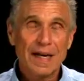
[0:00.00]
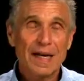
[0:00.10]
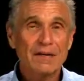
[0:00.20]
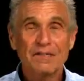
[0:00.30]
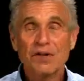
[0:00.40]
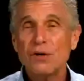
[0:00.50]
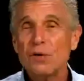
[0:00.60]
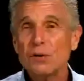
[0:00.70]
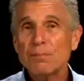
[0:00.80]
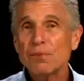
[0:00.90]
And if you
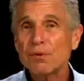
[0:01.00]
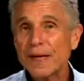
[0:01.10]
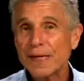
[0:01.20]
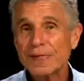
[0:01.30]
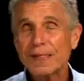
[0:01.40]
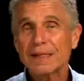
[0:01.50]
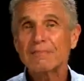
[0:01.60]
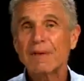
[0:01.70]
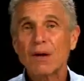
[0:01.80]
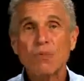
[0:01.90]
were pricked
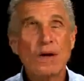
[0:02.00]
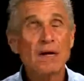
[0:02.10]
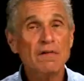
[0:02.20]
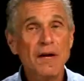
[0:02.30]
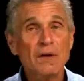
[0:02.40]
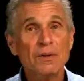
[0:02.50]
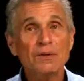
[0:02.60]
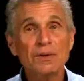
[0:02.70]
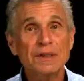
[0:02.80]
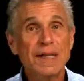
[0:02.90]
by one of
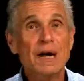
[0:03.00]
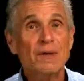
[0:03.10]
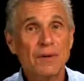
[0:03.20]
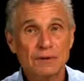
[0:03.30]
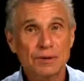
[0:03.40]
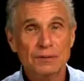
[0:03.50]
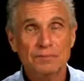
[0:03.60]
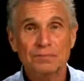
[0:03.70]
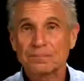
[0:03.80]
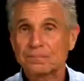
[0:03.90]
Eros's arrows,
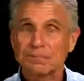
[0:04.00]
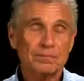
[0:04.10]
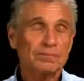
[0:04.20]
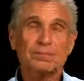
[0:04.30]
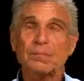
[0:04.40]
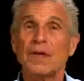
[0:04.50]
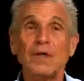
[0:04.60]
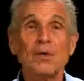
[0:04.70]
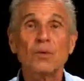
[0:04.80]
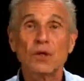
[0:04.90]

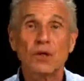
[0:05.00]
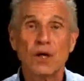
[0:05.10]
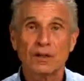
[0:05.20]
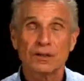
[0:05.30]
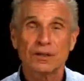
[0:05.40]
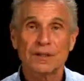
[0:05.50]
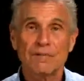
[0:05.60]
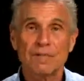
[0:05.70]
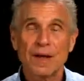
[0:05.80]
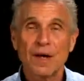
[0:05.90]
you were lost.
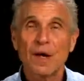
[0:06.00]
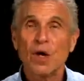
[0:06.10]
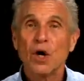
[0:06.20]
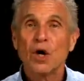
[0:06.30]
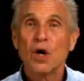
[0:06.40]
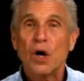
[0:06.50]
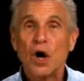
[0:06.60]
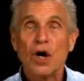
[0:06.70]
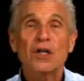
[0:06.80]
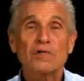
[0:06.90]

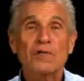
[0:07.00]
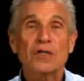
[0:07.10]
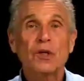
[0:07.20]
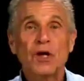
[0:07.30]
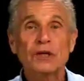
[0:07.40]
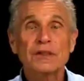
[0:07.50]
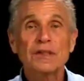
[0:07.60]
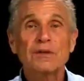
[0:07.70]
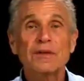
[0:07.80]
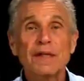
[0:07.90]
All of the gods
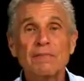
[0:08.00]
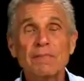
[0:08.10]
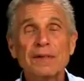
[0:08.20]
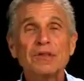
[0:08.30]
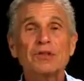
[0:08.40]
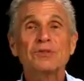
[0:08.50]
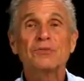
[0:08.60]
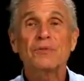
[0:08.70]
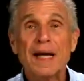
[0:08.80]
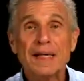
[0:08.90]
in Olympus
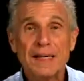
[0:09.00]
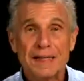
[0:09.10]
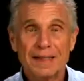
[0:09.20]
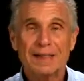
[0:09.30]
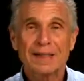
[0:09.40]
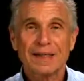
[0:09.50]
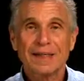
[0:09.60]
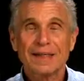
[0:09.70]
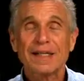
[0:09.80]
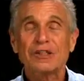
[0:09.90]
dreaded,
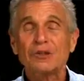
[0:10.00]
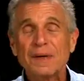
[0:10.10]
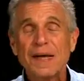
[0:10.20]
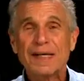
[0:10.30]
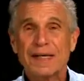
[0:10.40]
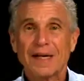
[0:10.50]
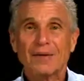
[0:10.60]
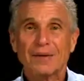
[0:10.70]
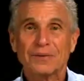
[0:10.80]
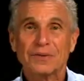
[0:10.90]
they dreaded
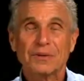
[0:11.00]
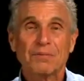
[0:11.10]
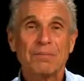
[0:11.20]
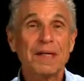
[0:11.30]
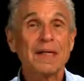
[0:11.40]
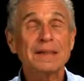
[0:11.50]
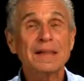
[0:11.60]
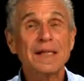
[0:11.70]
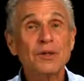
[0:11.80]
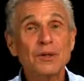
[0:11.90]
Eros because
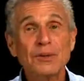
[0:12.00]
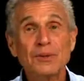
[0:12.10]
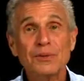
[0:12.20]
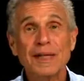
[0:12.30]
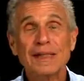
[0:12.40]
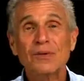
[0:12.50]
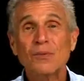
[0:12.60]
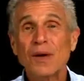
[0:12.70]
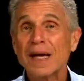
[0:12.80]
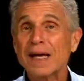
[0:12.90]
they knew that the
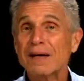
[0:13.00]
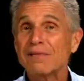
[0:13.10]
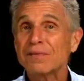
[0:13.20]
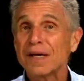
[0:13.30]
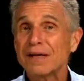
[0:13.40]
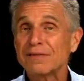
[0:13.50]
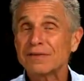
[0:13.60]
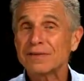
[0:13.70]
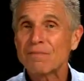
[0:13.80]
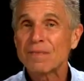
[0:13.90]
way of
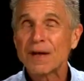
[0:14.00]
love